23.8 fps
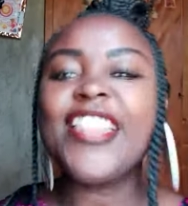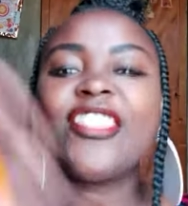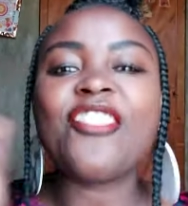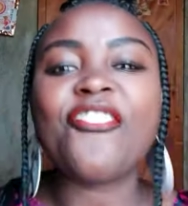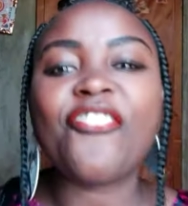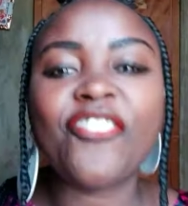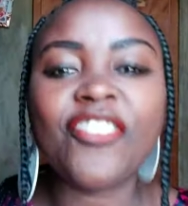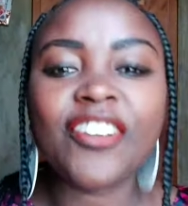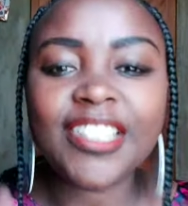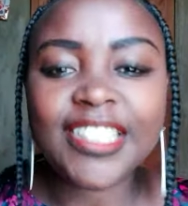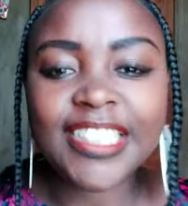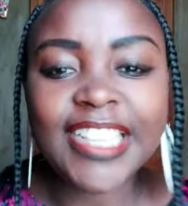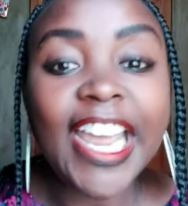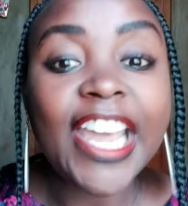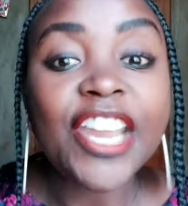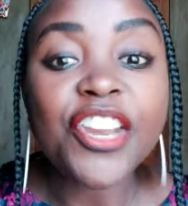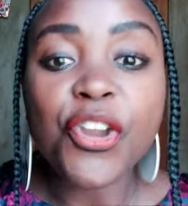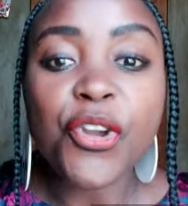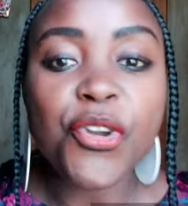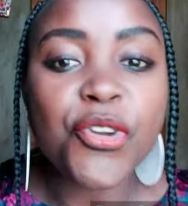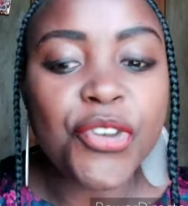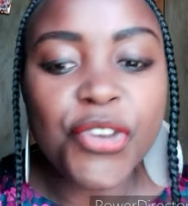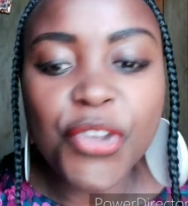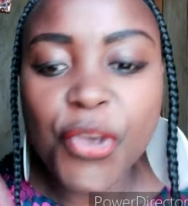The phone
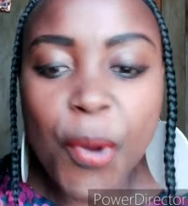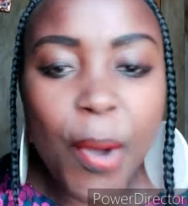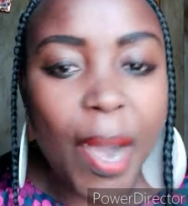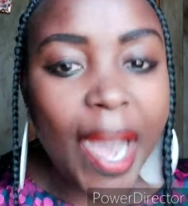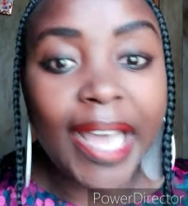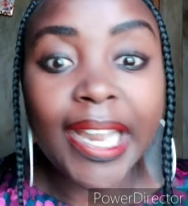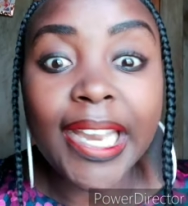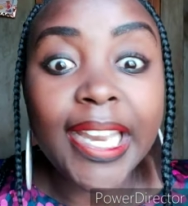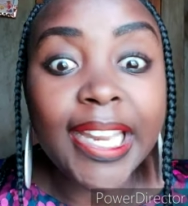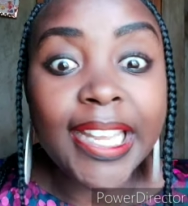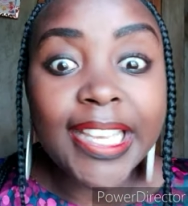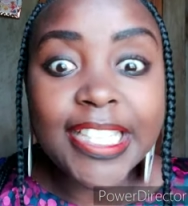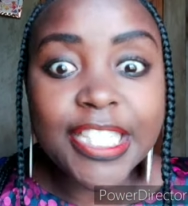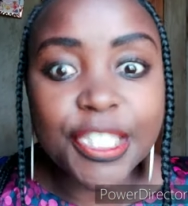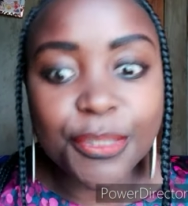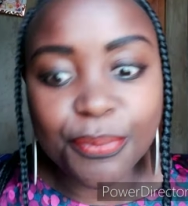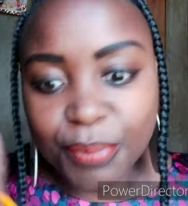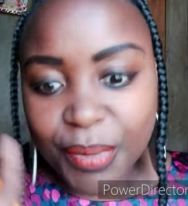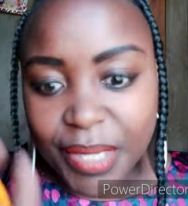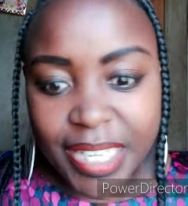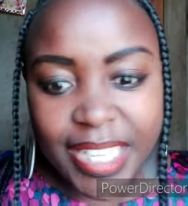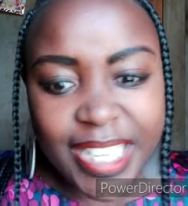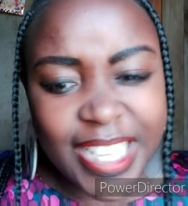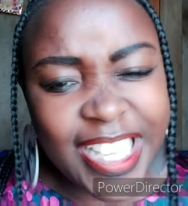died on you, honeys.
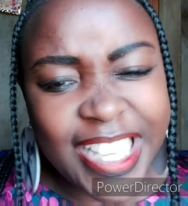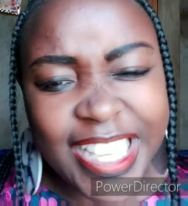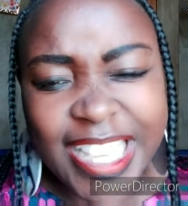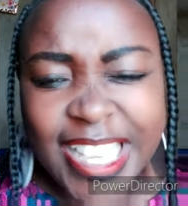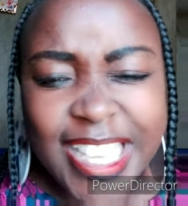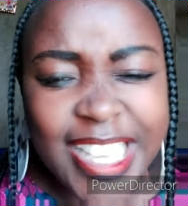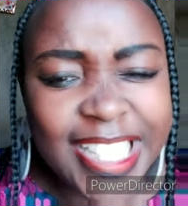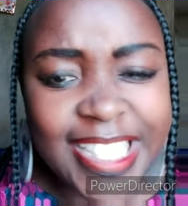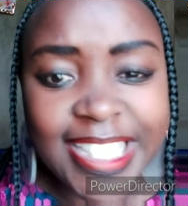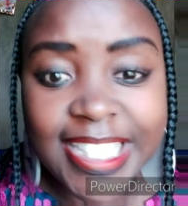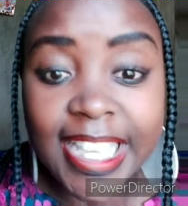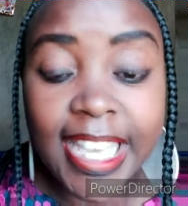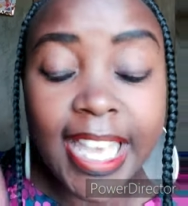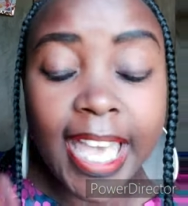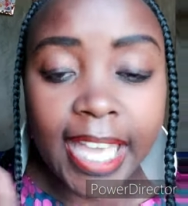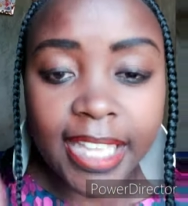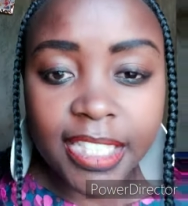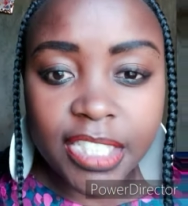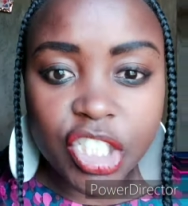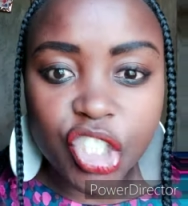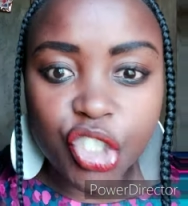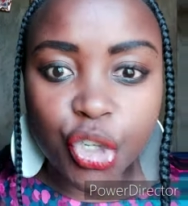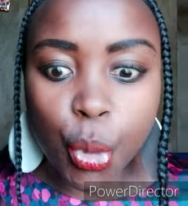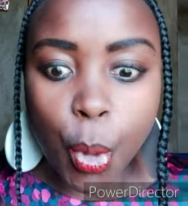Please
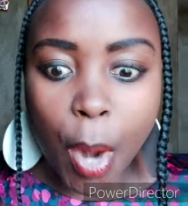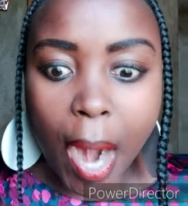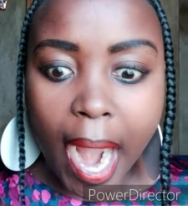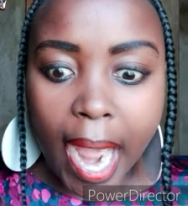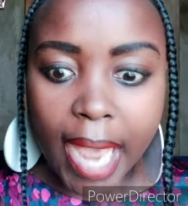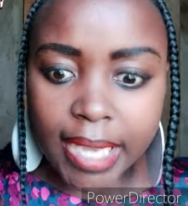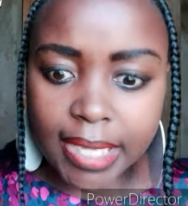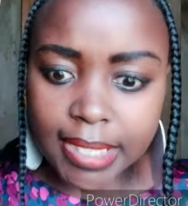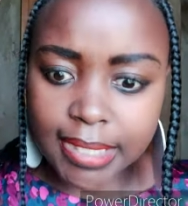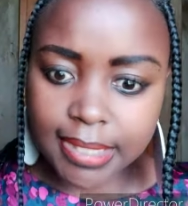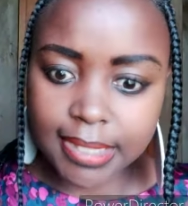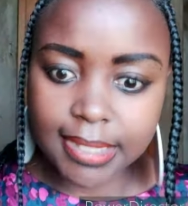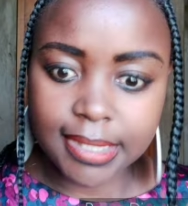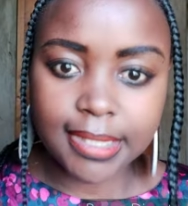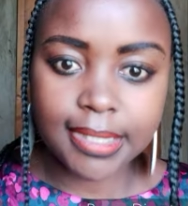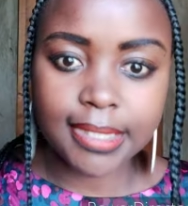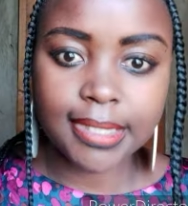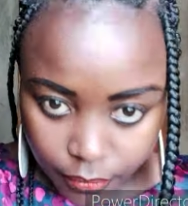get it right.